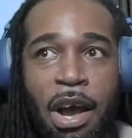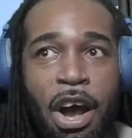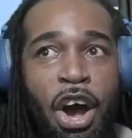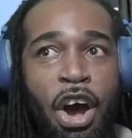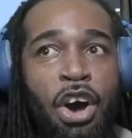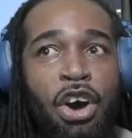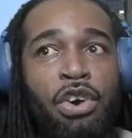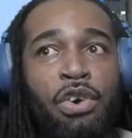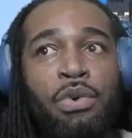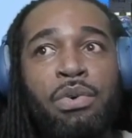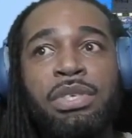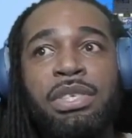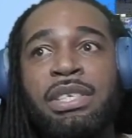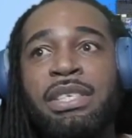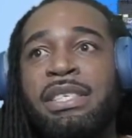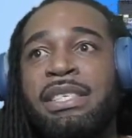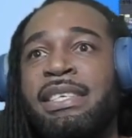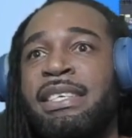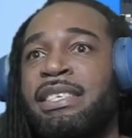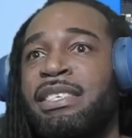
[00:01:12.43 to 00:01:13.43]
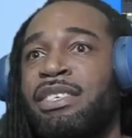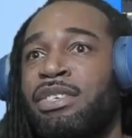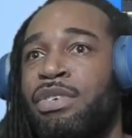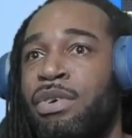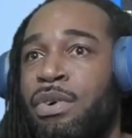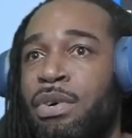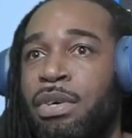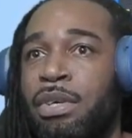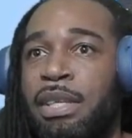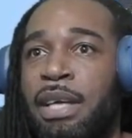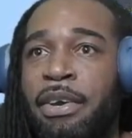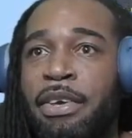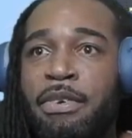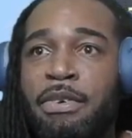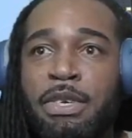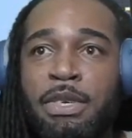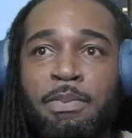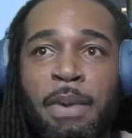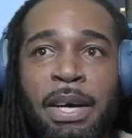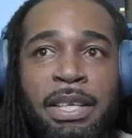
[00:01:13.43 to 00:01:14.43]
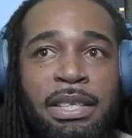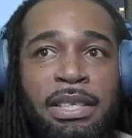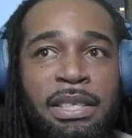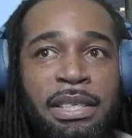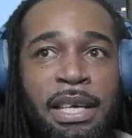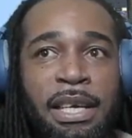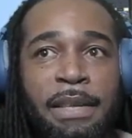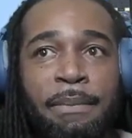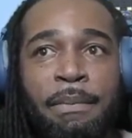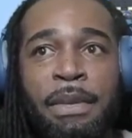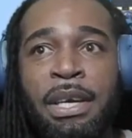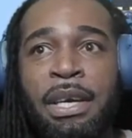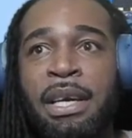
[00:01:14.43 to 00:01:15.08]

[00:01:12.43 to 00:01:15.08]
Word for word: Our ghost contest gone." Now, he responded saying,